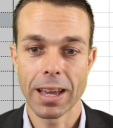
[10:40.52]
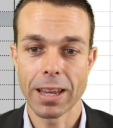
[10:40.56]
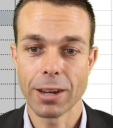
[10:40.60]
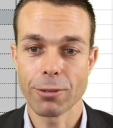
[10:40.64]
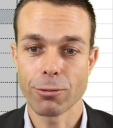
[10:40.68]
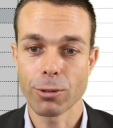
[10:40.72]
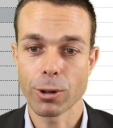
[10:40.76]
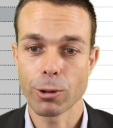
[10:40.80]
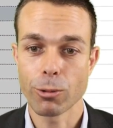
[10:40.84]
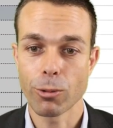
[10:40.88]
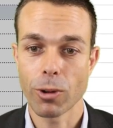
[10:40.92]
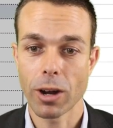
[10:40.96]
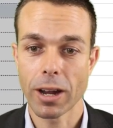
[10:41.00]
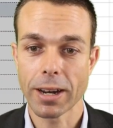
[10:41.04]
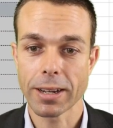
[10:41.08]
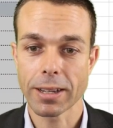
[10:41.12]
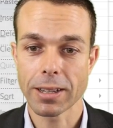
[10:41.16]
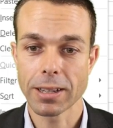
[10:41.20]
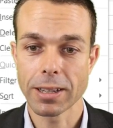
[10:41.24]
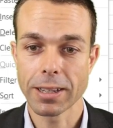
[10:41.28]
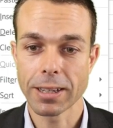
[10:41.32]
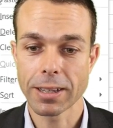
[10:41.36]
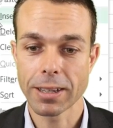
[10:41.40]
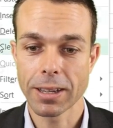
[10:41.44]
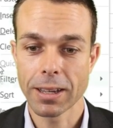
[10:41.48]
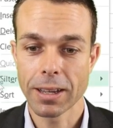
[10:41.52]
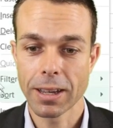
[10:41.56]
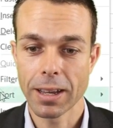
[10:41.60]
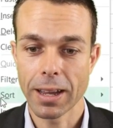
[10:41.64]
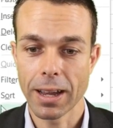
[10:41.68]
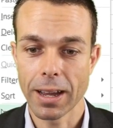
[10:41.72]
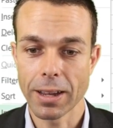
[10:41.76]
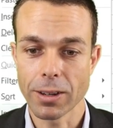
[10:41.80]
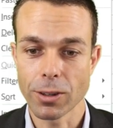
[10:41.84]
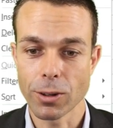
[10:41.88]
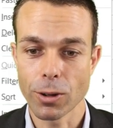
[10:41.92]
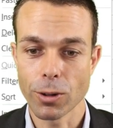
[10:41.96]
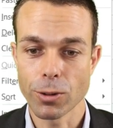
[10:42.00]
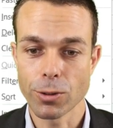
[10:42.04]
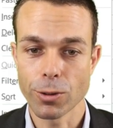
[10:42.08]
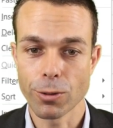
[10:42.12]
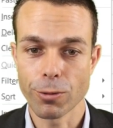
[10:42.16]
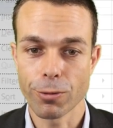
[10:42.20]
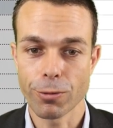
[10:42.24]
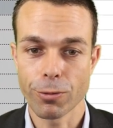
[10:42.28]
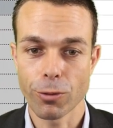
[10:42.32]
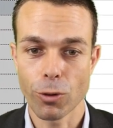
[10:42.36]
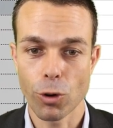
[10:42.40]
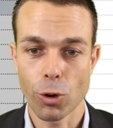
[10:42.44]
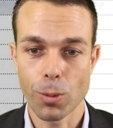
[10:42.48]
and if we right click and go to
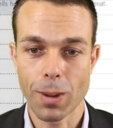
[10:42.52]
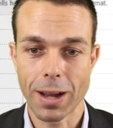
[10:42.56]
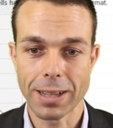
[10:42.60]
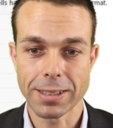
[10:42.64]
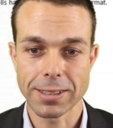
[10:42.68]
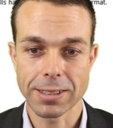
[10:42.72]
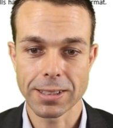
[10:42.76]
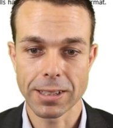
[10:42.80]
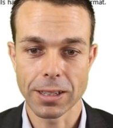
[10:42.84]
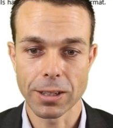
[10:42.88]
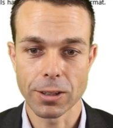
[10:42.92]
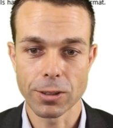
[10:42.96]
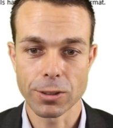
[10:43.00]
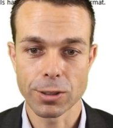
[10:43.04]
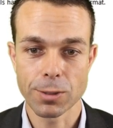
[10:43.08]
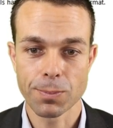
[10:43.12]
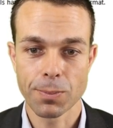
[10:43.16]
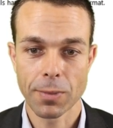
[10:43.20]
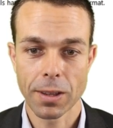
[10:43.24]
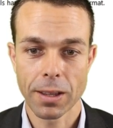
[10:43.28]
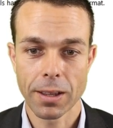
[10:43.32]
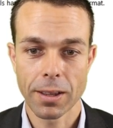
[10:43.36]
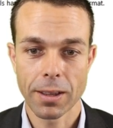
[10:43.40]
format cells,